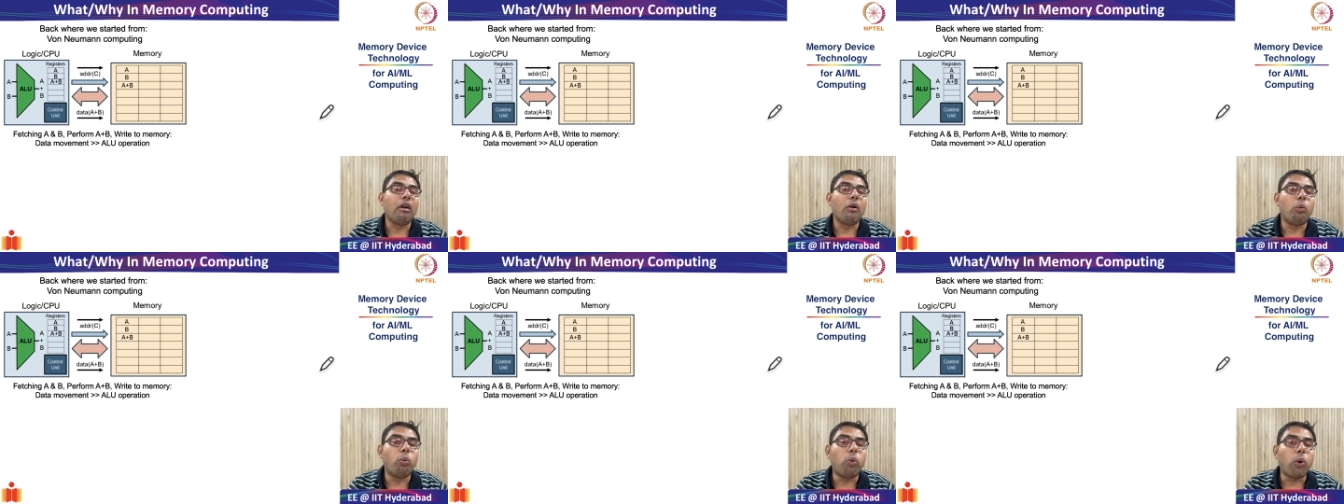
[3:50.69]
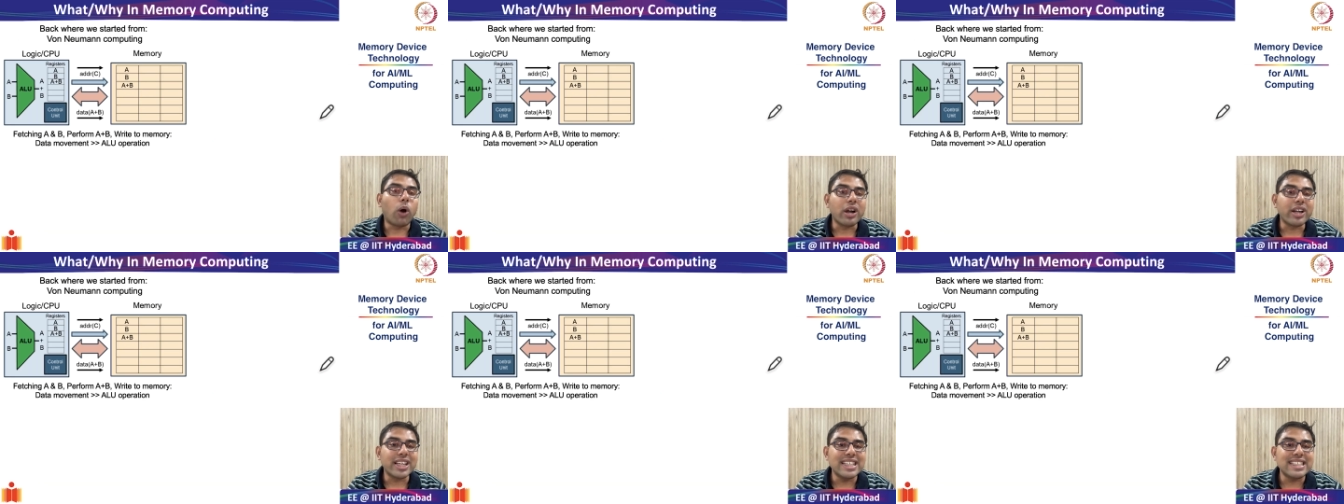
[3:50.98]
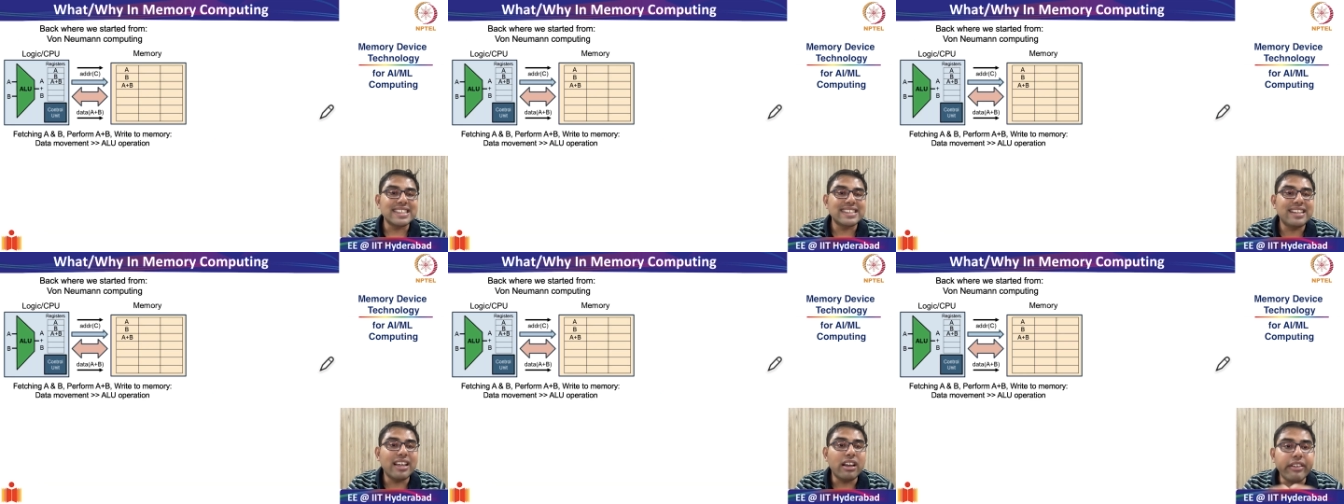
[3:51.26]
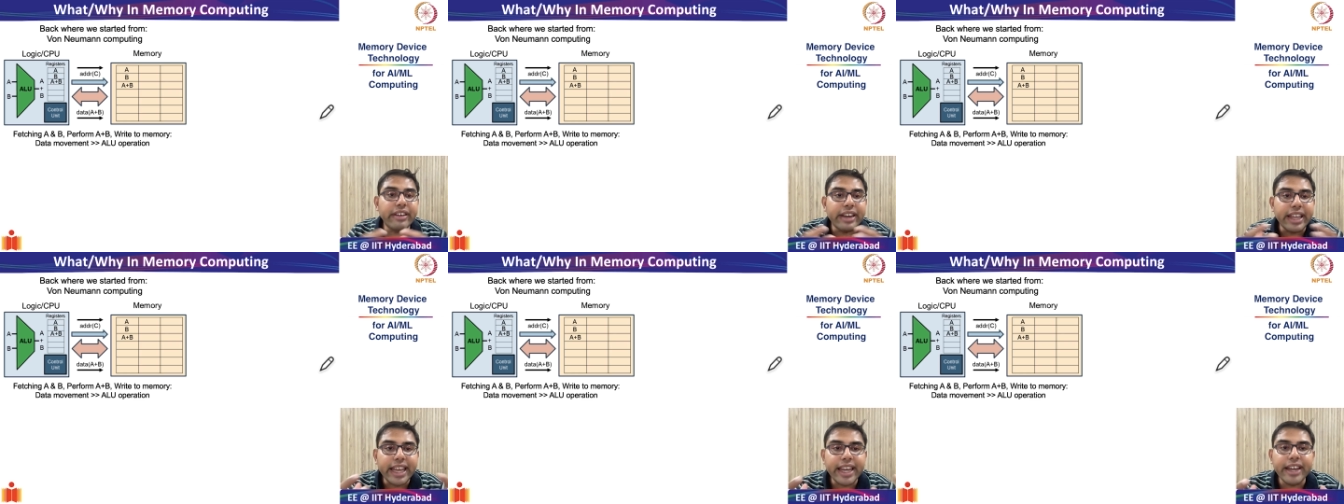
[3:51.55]
what is the
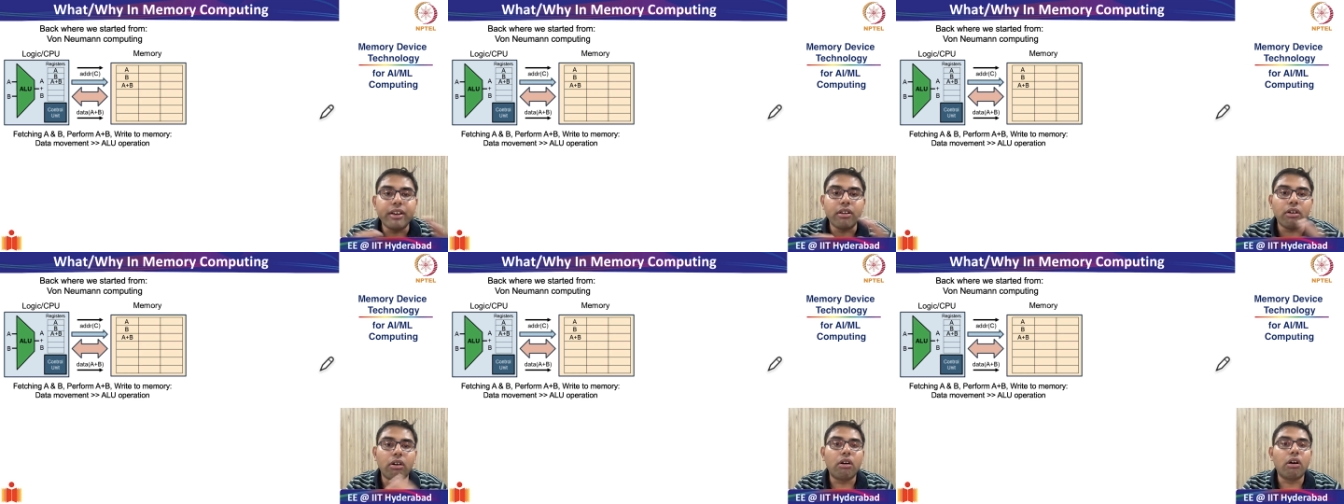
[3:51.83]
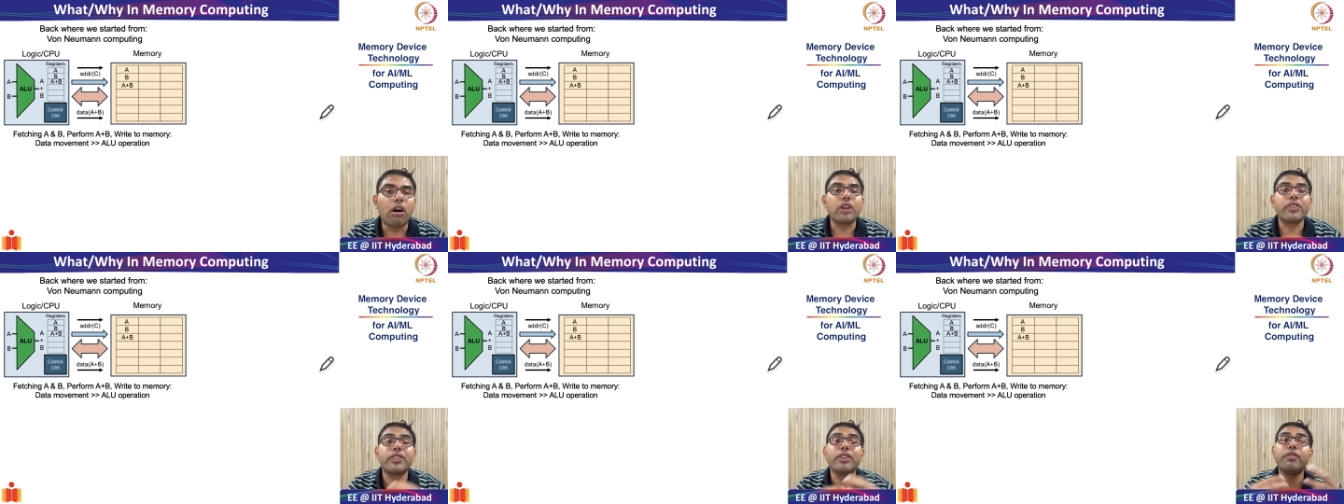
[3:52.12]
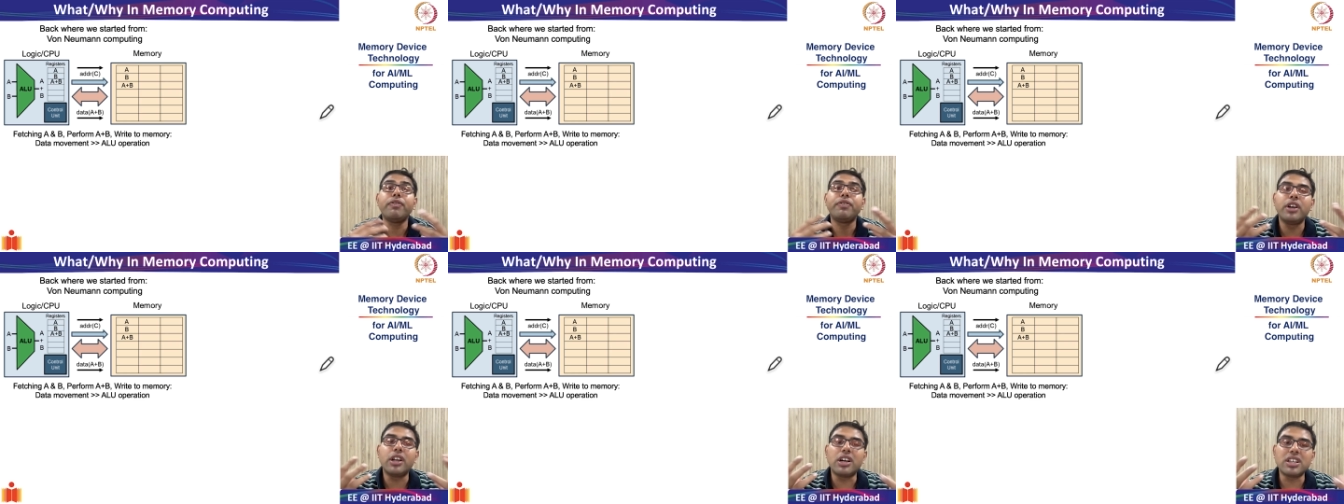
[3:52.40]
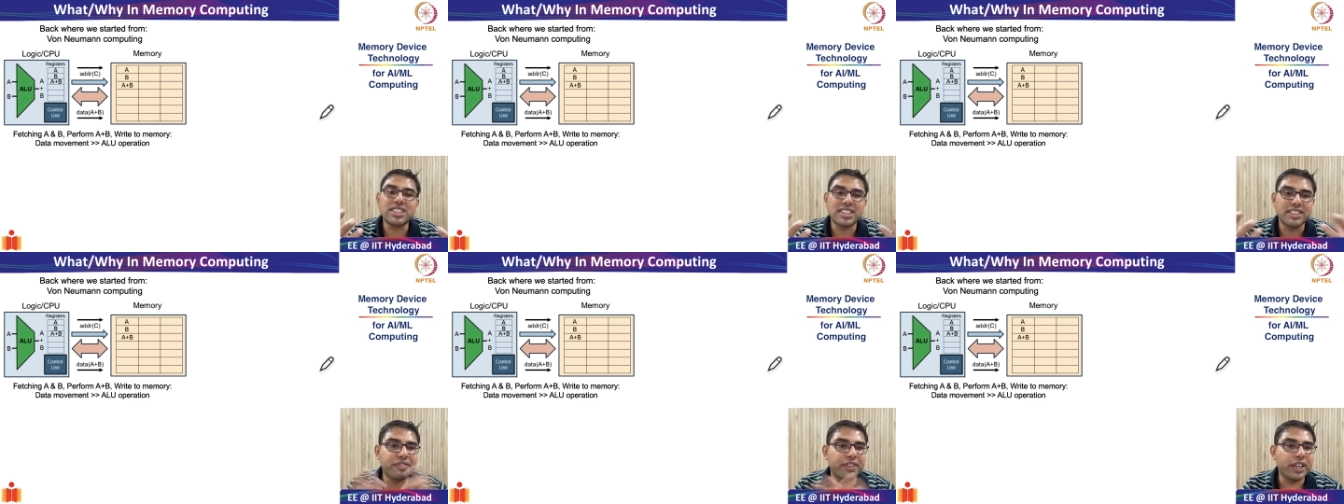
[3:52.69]
need or the
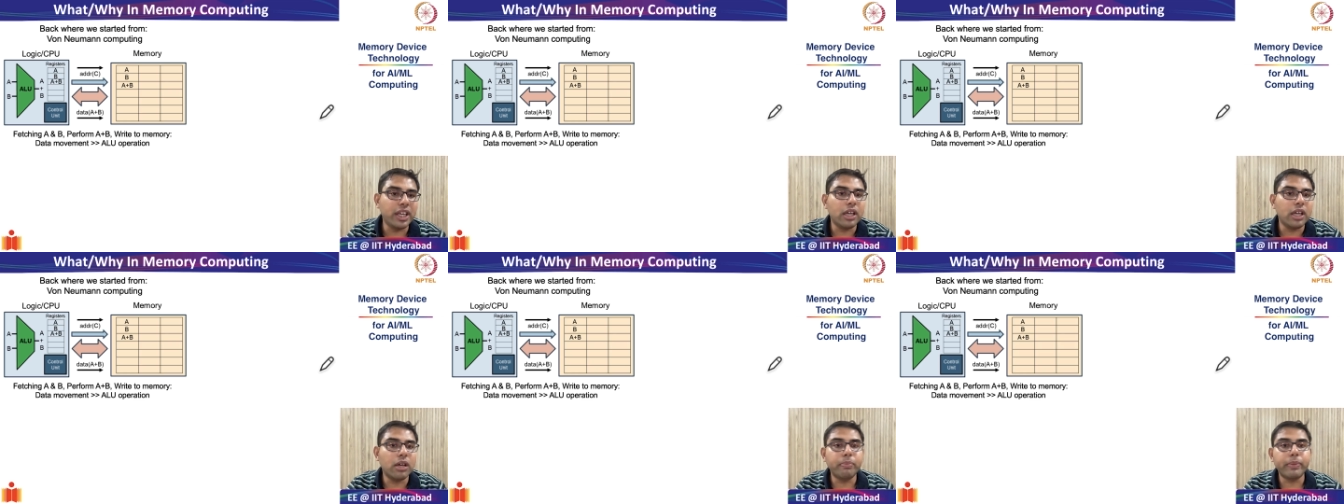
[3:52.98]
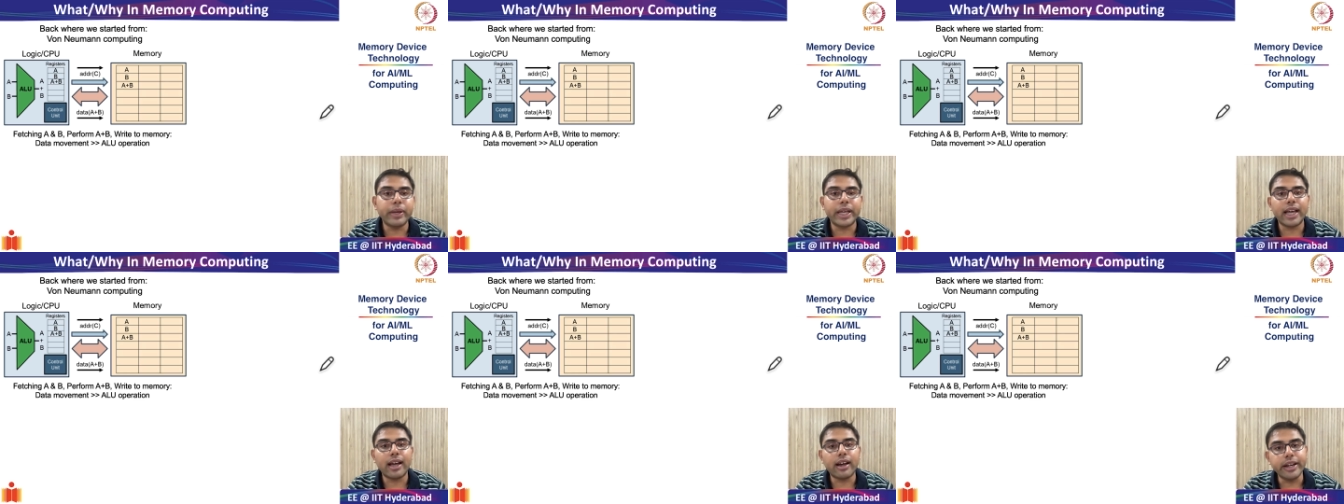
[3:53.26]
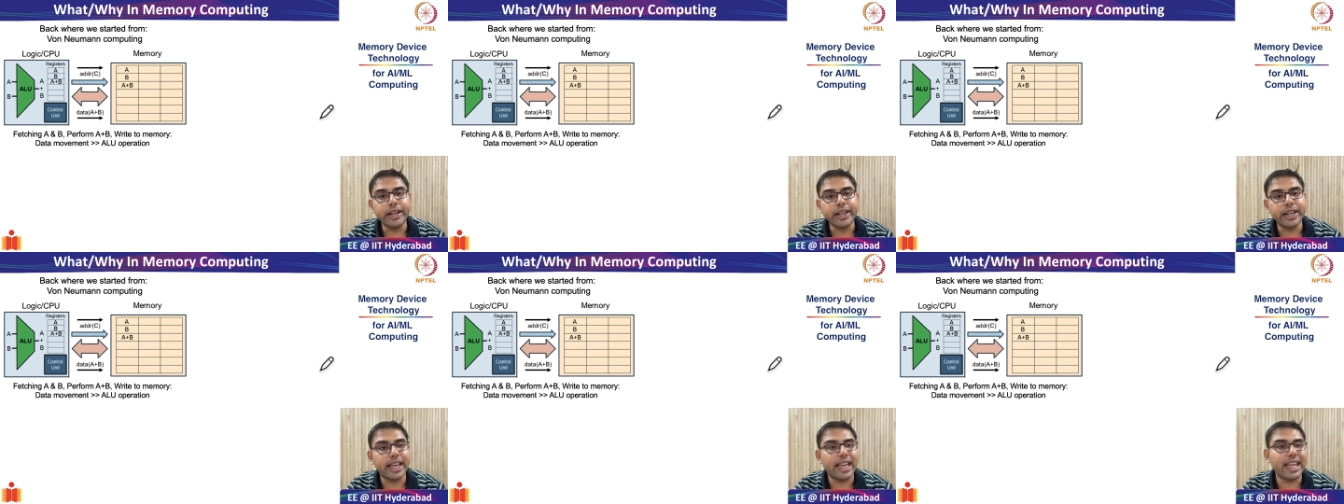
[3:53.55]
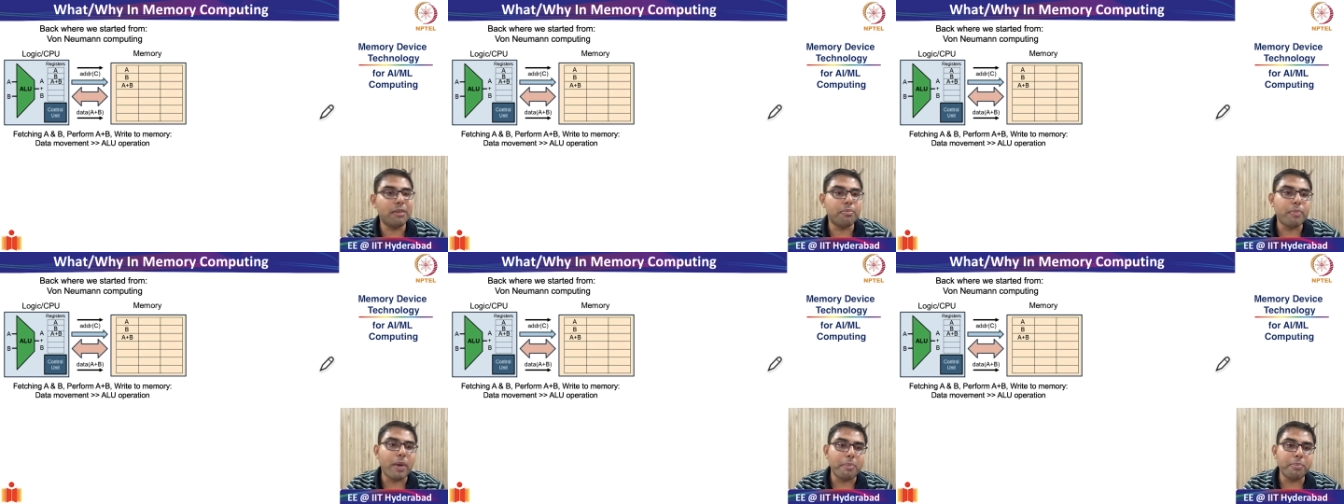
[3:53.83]
philosophy behind
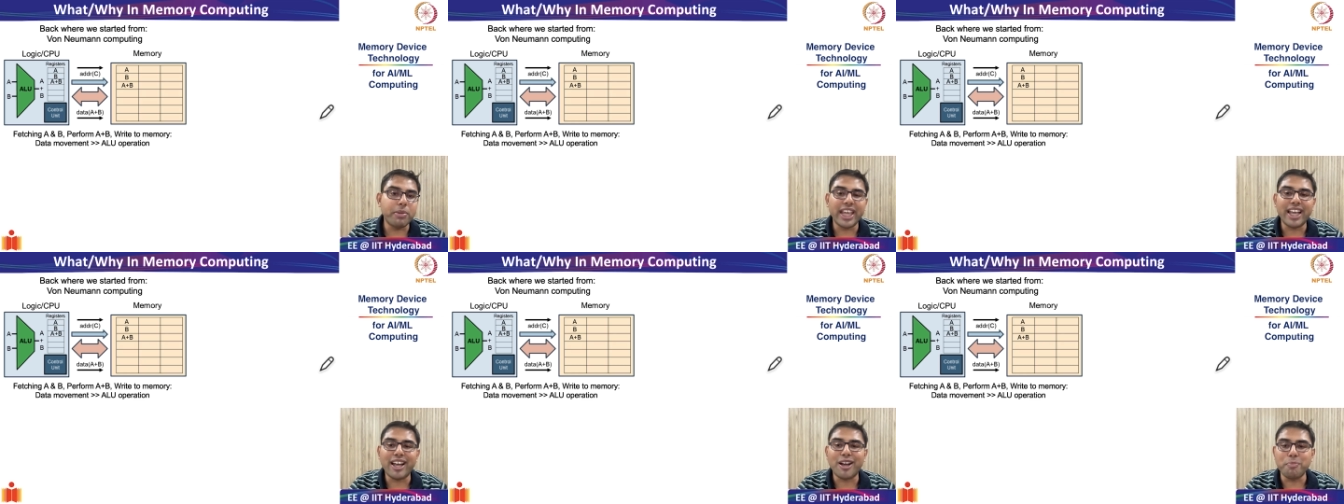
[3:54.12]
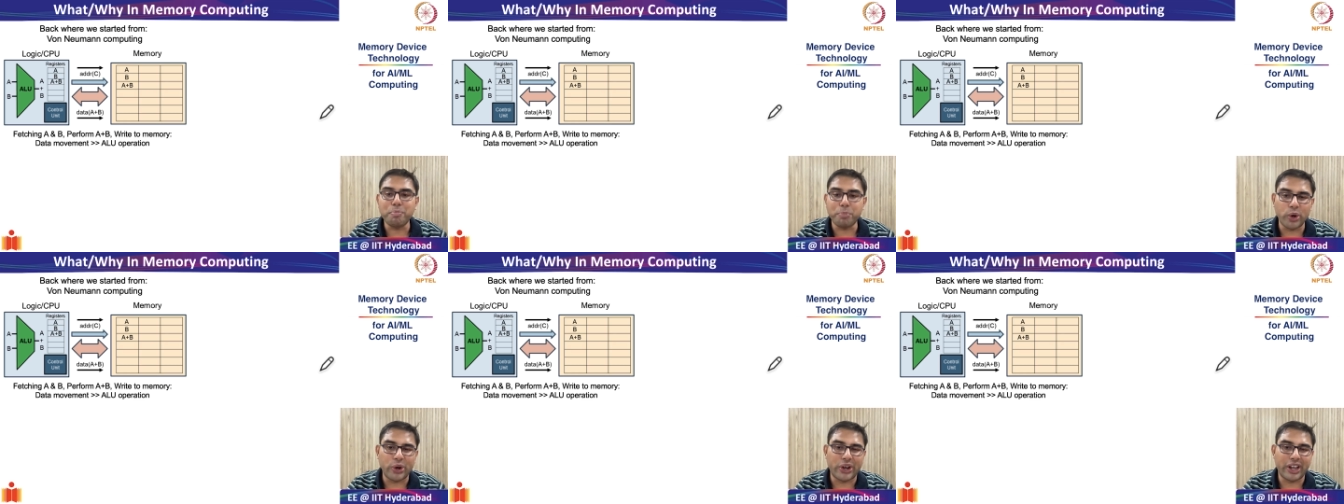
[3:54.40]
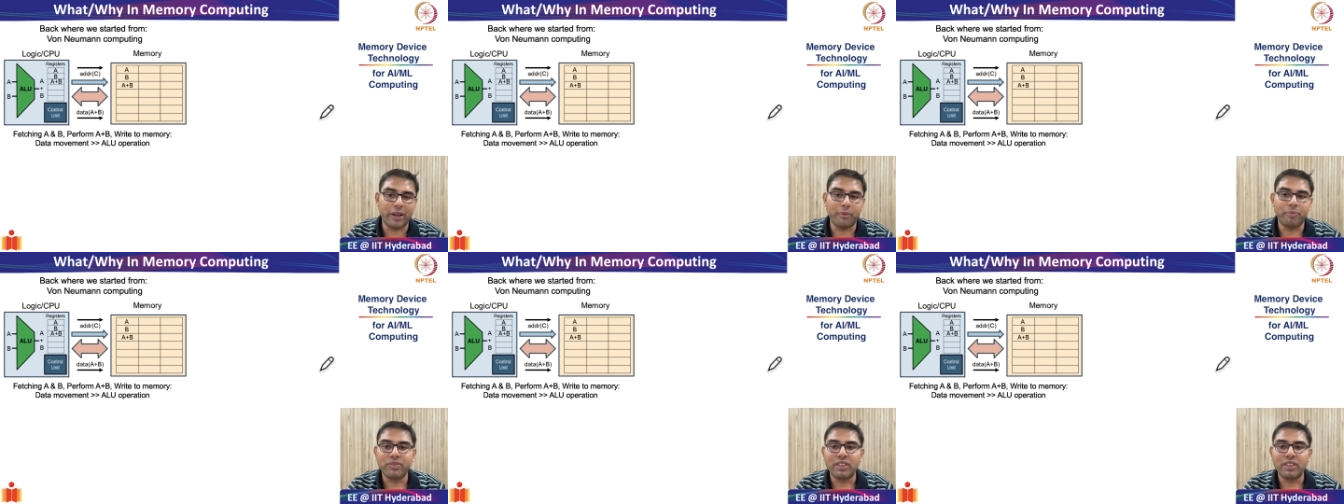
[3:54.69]
in-memory computing.